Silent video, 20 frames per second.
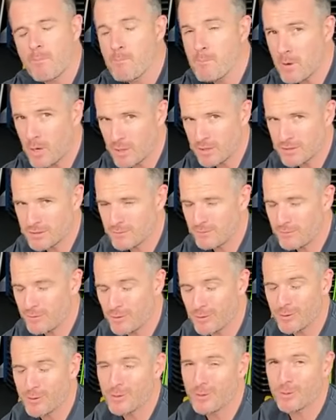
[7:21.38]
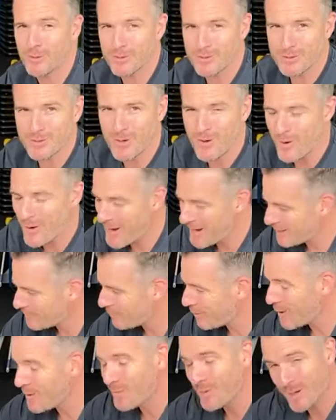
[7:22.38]
Most of you who are tight
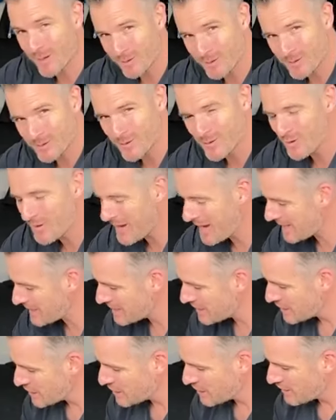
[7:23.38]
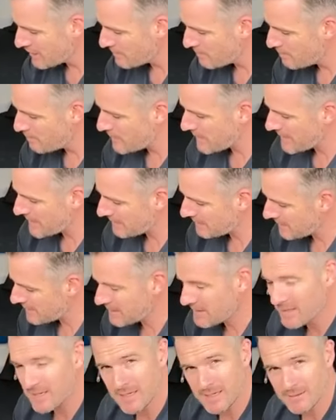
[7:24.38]
won't be able to do that. Bend the
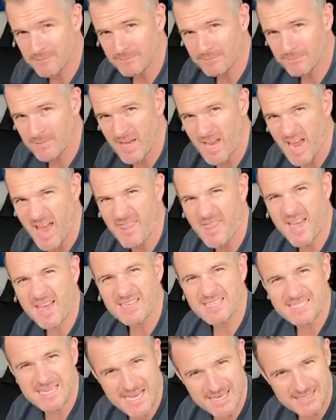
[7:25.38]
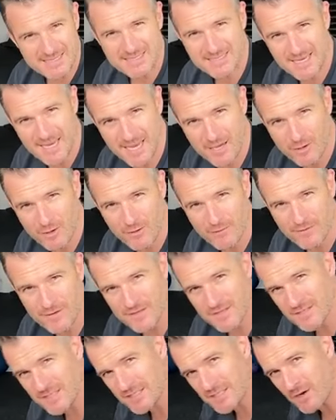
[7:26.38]
knee. And that does take off
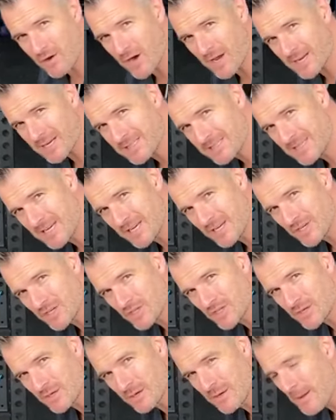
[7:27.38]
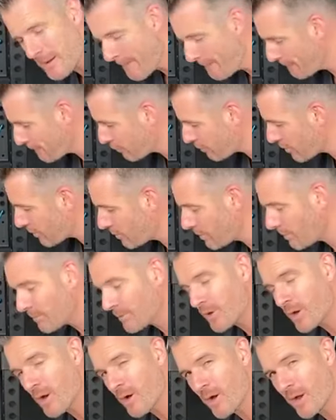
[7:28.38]
the sciatic tension
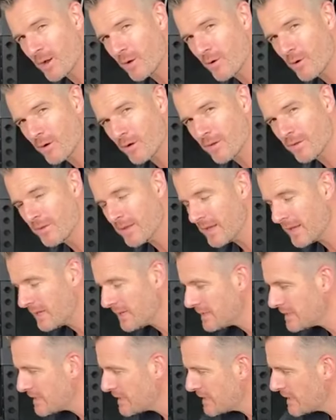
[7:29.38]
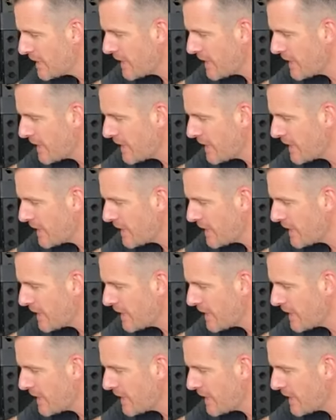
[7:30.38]
problem going on in there.